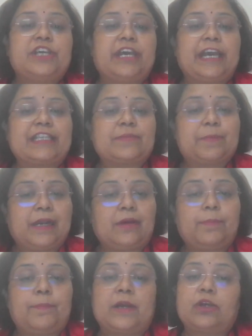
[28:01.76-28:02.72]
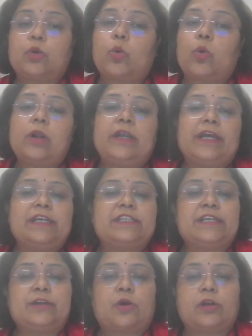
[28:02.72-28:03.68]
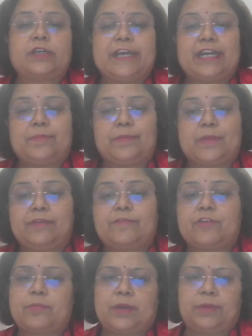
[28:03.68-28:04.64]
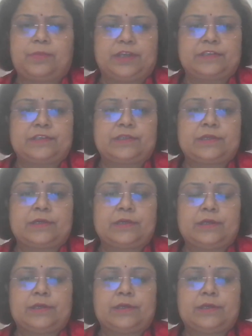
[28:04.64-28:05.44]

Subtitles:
She gets milk, but whole day she not get milk from my breast.